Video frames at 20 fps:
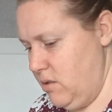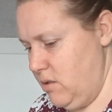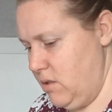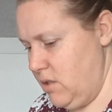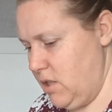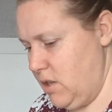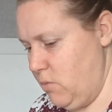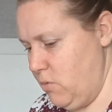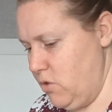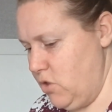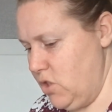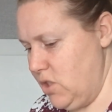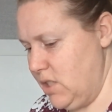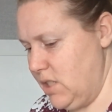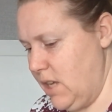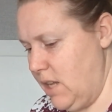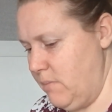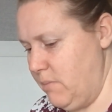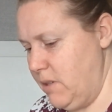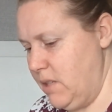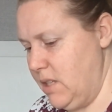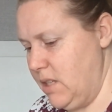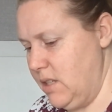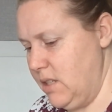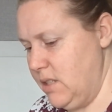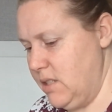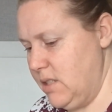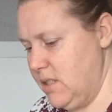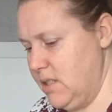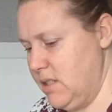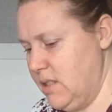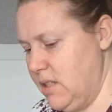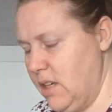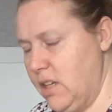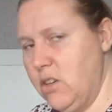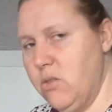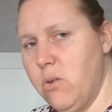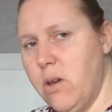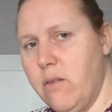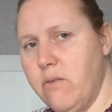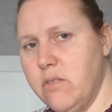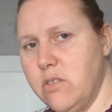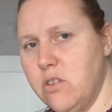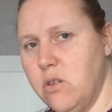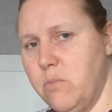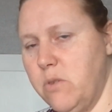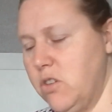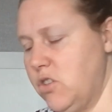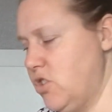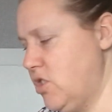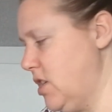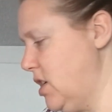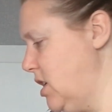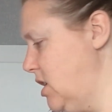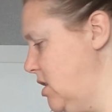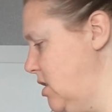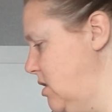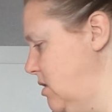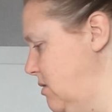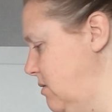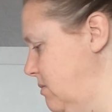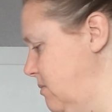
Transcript: someone just sent me these. Thank you ever so much, Tina.